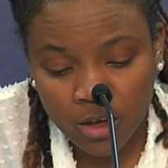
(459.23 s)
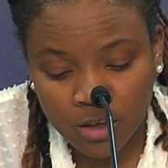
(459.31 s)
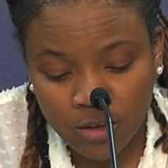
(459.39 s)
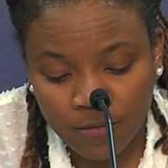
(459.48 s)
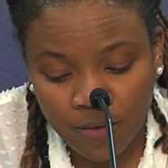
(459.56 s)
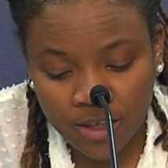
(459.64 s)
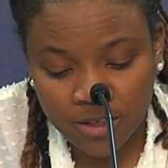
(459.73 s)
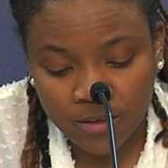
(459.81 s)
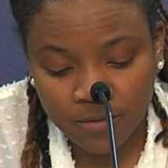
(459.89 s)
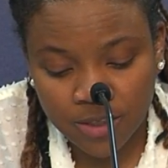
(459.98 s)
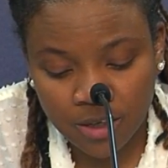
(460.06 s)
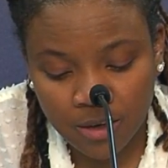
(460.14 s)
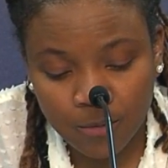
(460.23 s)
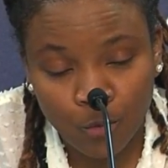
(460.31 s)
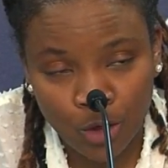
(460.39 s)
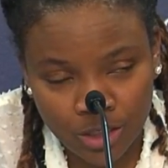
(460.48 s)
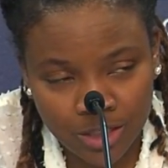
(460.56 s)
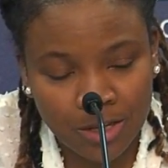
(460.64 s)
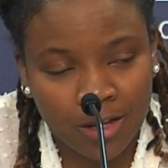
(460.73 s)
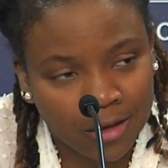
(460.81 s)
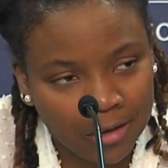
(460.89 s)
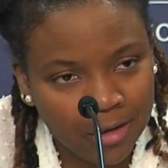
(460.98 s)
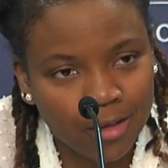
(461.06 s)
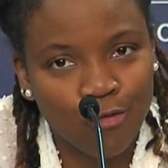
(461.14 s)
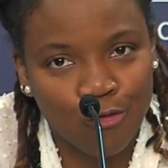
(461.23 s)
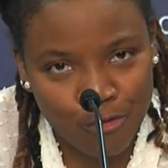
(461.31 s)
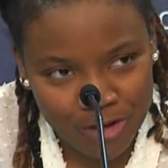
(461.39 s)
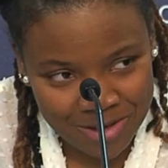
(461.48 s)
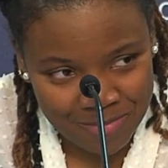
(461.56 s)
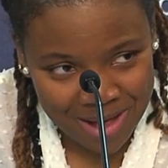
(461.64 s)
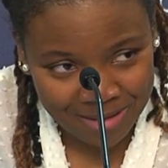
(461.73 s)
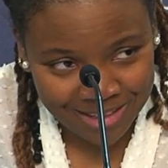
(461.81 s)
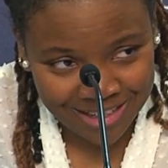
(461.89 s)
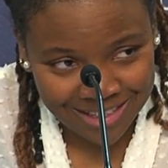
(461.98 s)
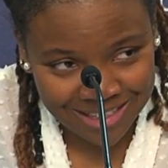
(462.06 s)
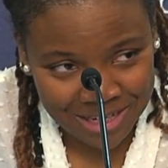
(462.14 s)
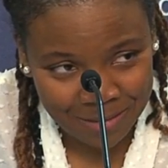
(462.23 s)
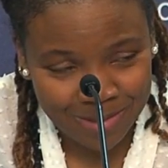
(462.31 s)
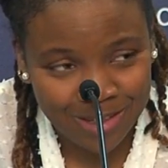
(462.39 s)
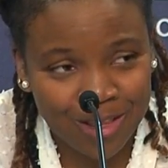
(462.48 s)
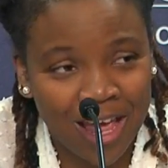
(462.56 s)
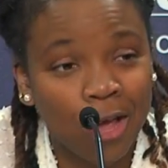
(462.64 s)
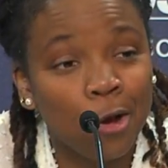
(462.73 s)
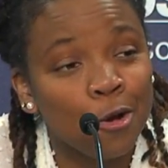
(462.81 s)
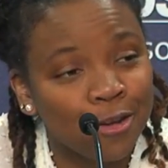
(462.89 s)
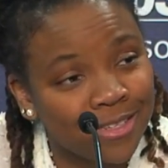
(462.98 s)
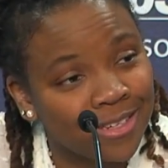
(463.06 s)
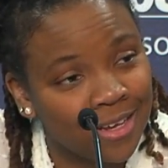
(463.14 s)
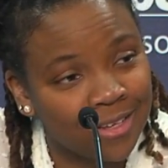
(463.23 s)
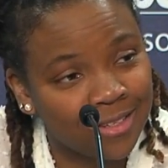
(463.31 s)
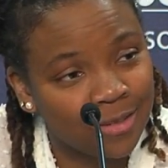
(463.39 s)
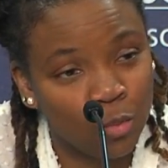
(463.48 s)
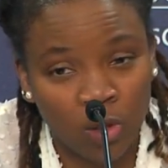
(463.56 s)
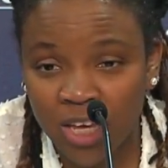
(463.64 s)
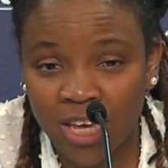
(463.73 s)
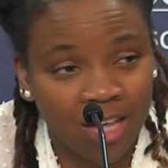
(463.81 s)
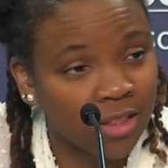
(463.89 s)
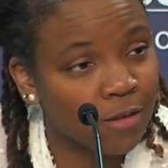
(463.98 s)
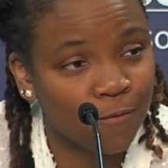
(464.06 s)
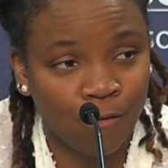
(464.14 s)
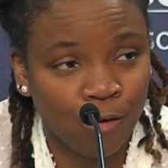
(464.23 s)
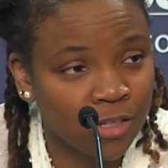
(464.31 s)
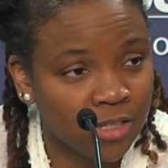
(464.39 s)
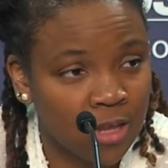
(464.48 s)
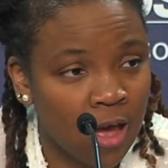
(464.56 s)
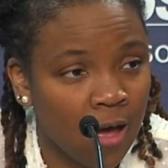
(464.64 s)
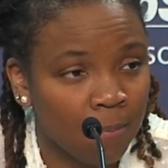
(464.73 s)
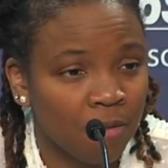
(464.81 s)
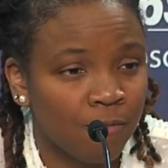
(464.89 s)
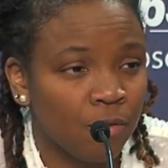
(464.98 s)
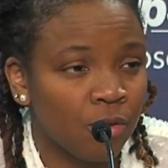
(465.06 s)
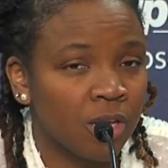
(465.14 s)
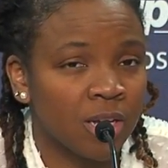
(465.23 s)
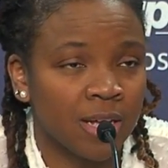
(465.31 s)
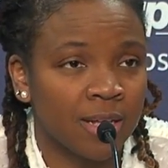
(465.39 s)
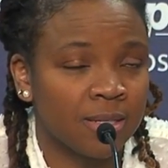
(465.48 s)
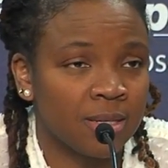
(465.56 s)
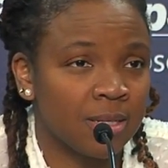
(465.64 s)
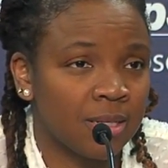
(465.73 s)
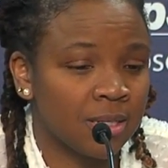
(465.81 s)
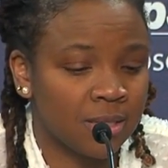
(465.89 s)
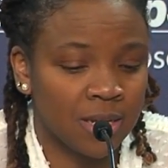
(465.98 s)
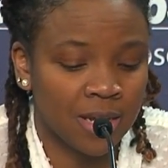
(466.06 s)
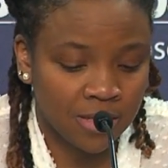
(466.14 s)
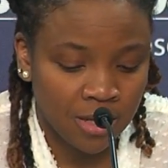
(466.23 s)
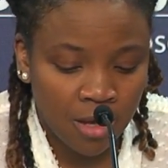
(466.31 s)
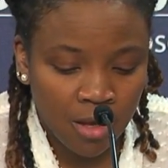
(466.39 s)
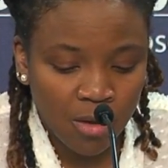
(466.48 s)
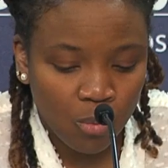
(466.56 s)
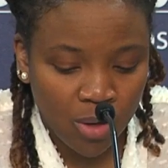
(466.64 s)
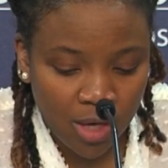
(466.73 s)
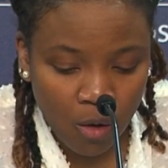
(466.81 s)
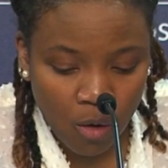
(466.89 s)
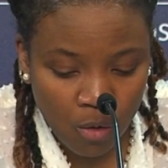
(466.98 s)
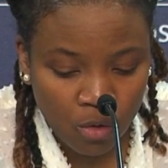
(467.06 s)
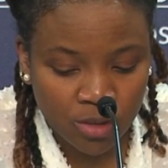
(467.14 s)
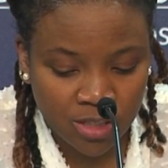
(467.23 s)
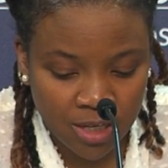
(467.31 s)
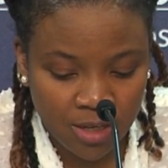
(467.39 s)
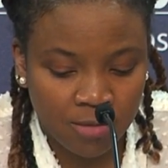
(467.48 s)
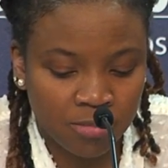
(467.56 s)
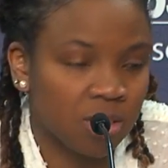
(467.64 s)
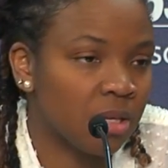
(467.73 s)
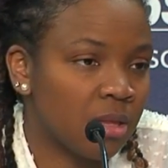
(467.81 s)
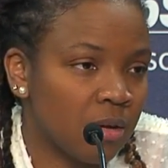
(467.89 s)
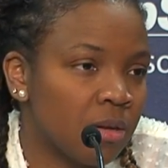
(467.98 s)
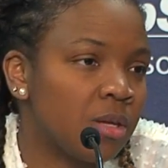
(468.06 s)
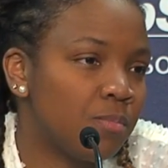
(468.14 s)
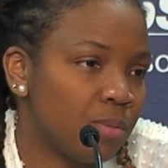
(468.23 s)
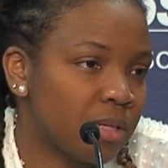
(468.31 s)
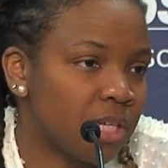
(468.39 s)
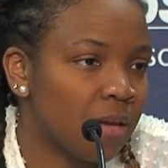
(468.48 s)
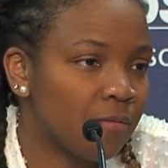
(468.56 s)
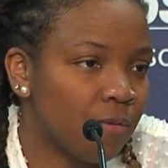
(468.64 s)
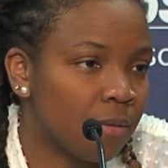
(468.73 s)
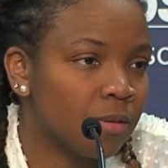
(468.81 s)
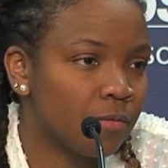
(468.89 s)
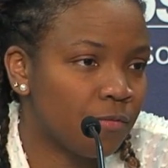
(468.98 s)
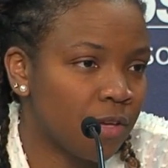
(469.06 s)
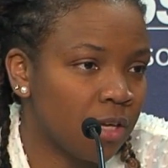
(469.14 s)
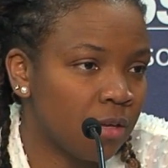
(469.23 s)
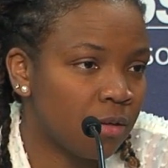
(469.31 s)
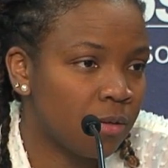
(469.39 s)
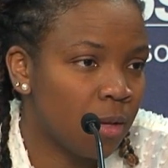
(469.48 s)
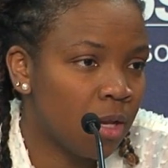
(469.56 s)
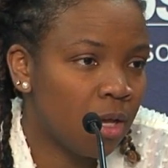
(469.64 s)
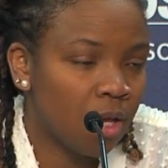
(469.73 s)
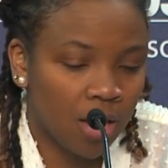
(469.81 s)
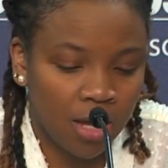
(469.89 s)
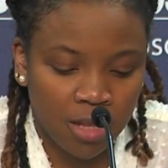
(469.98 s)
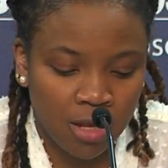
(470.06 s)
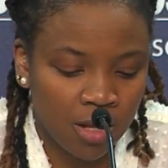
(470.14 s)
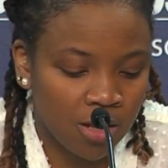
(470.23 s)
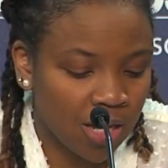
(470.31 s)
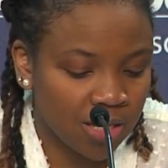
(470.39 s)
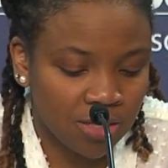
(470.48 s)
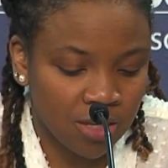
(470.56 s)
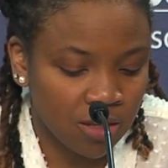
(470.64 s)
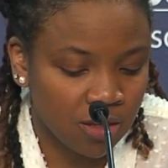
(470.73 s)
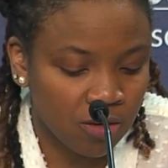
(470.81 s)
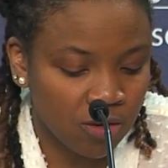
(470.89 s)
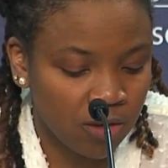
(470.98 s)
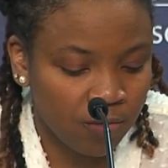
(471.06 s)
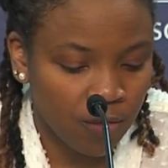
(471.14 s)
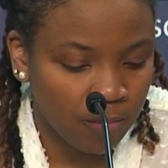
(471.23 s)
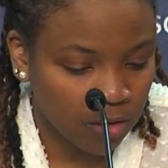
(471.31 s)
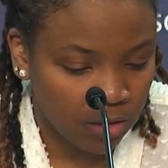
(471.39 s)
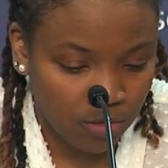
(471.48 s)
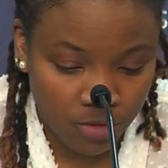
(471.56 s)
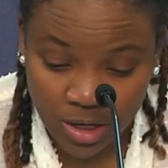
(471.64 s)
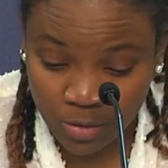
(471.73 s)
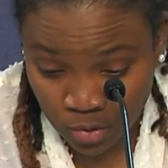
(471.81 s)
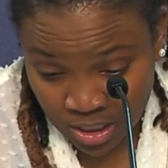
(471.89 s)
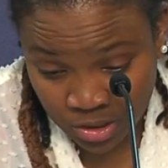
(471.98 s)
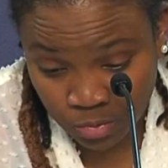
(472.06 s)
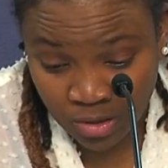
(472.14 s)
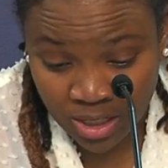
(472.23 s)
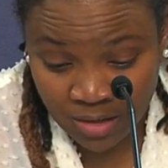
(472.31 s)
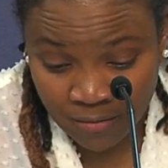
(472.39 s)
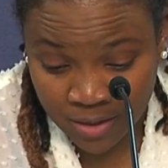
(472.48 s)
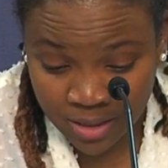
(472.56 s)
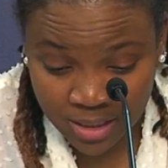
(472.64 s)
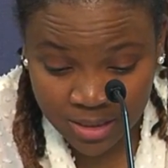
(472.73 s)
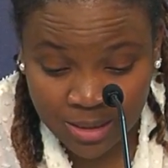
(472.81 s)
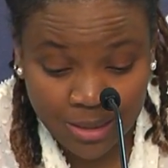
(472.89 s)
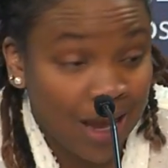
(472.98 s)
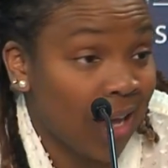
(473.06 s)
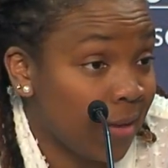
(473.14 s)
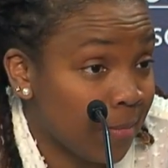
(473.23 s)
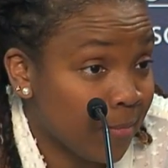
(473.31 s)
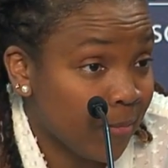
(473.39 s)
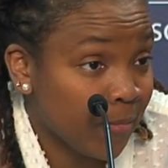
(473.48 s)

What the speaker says: defensive team. We're just not a good rebounding team, so that hurts us. We get the first stop. If you look at statistics, we hold teams to 30% from the field and less than 30 from the three, which we even did tonight.